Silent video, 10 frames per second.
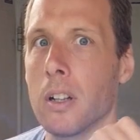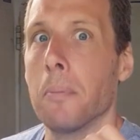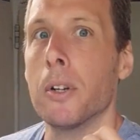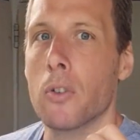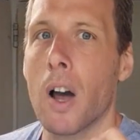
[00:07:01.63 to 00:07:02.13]

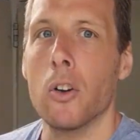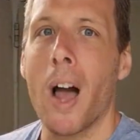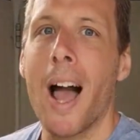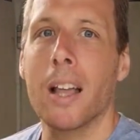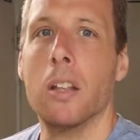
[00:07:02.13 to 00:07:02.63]
Let me try to
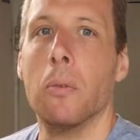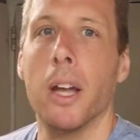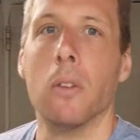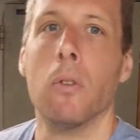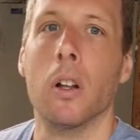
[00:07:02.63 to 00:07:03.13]

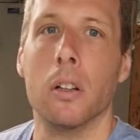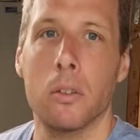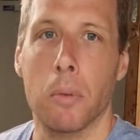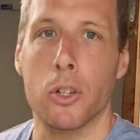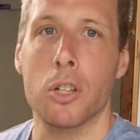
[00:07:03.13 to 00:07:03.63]
activate one,
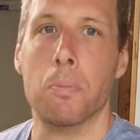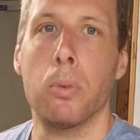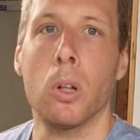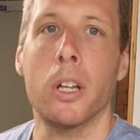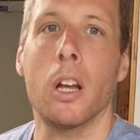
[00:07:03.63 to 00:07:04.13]
but just
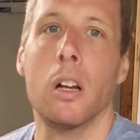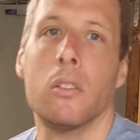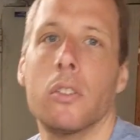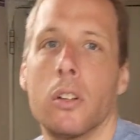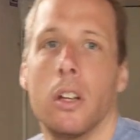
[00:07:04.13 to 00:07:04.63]
pulling it
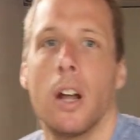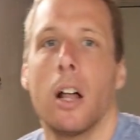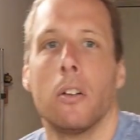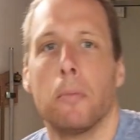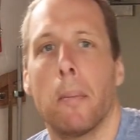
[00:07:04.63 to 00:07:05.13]

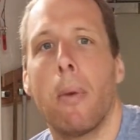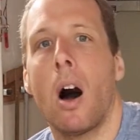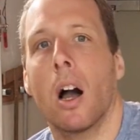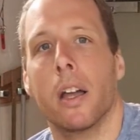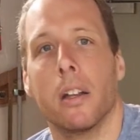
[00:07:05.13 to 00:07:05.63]
out of my
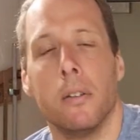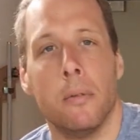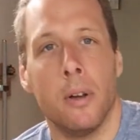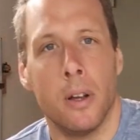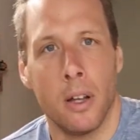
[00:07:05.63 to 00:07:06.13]
pocket.
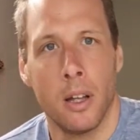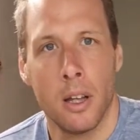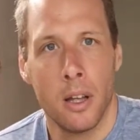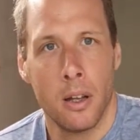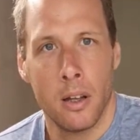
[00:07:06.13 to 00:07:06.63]

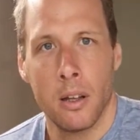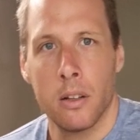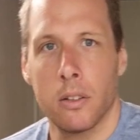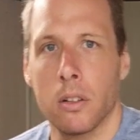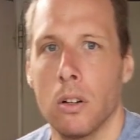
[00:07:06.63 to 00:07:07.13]

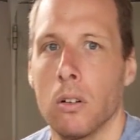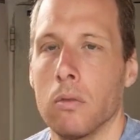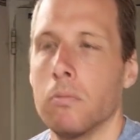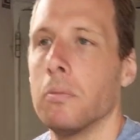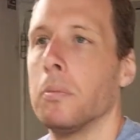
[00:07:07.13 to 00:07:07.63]
So,